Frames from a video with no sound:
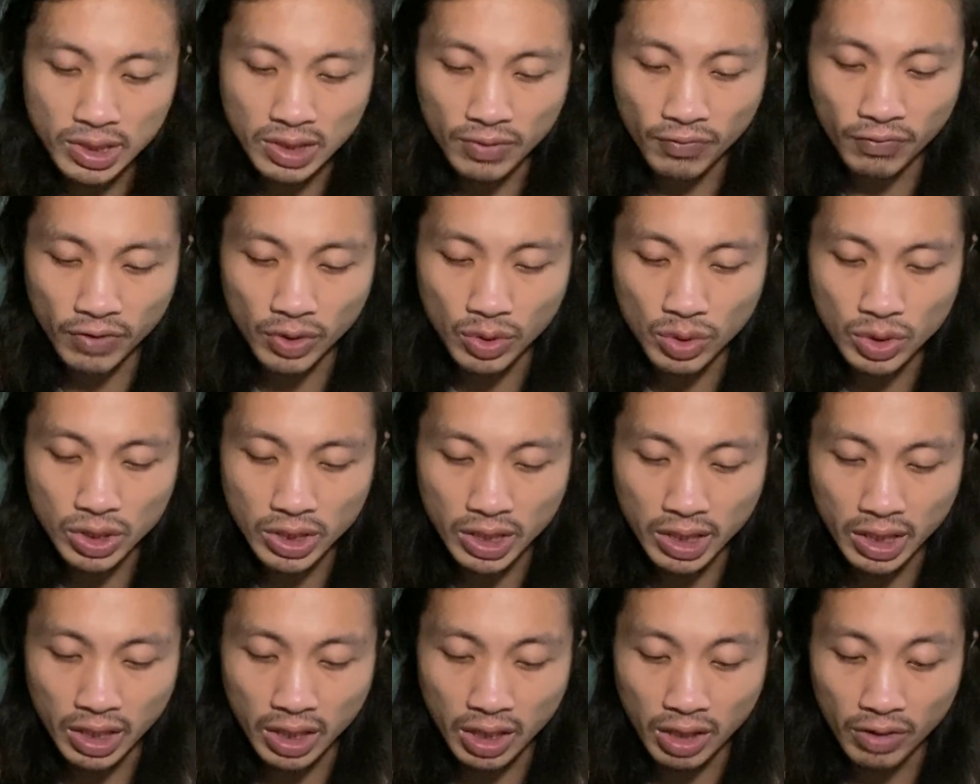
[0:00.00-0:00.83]
the future
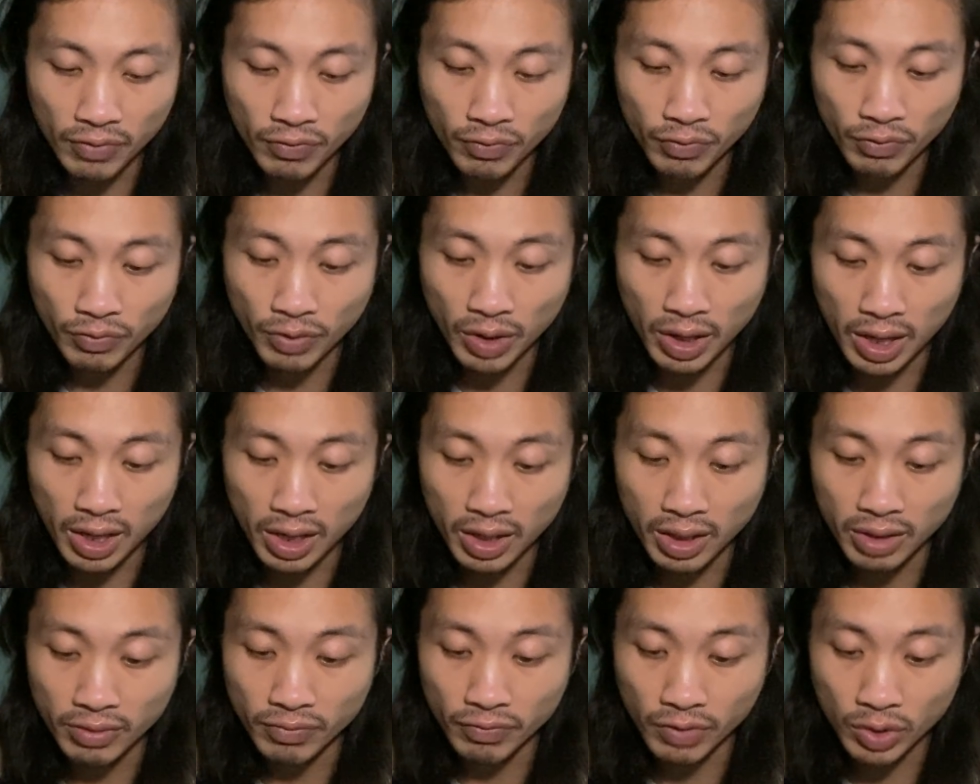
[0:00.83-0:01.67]
here
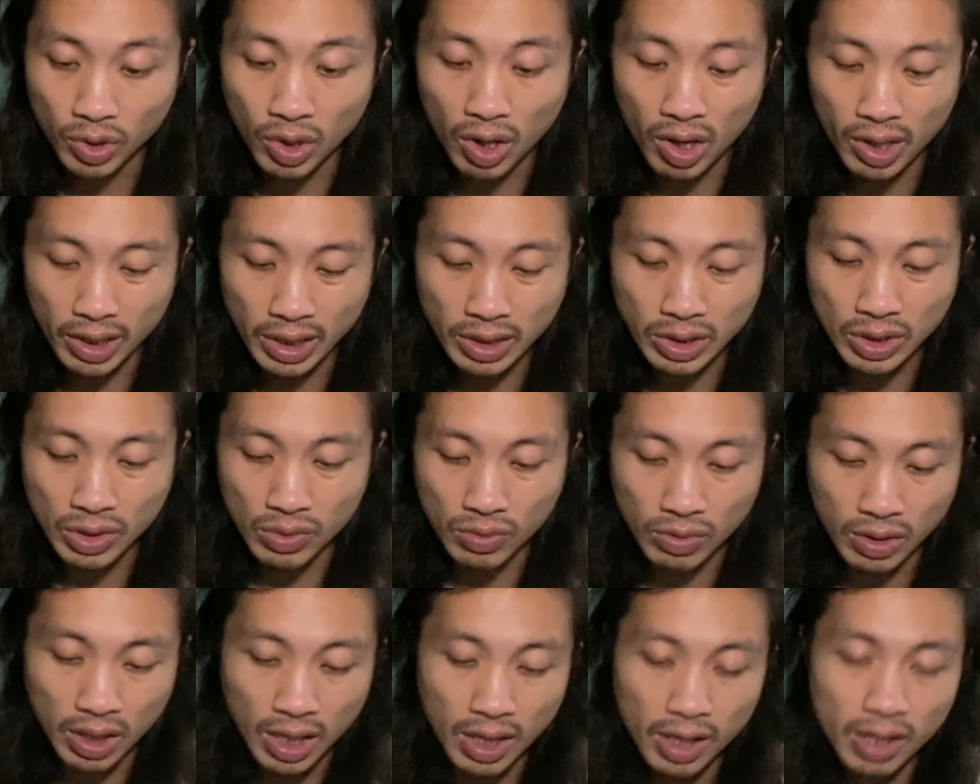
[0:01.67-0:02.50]
uh, regarding new
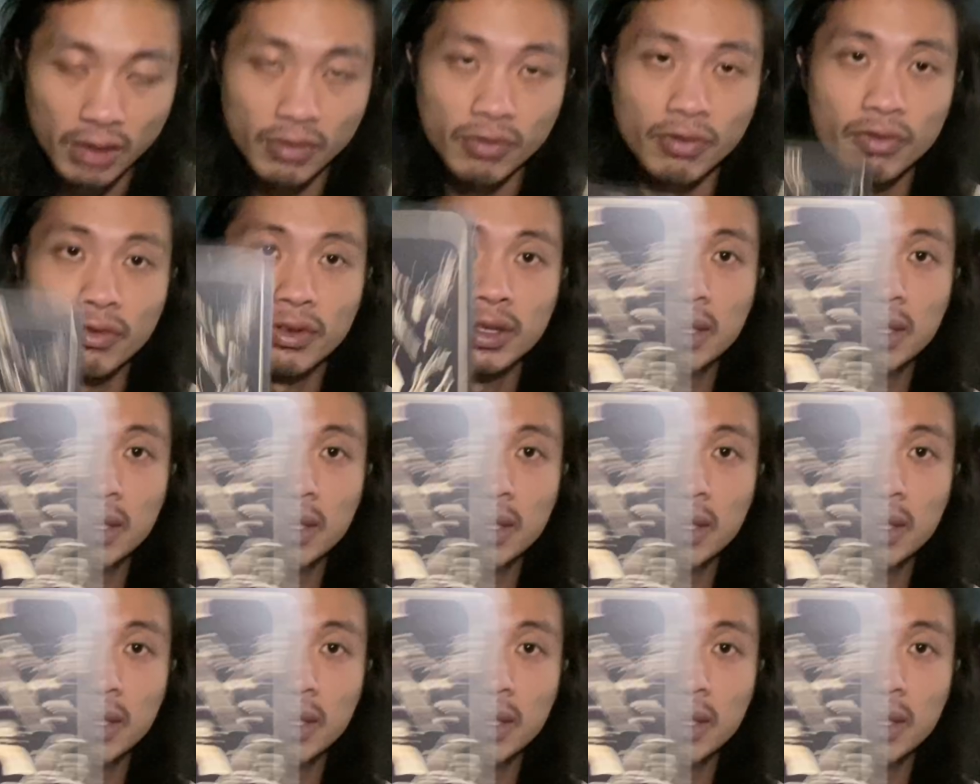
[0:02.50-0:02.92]
love.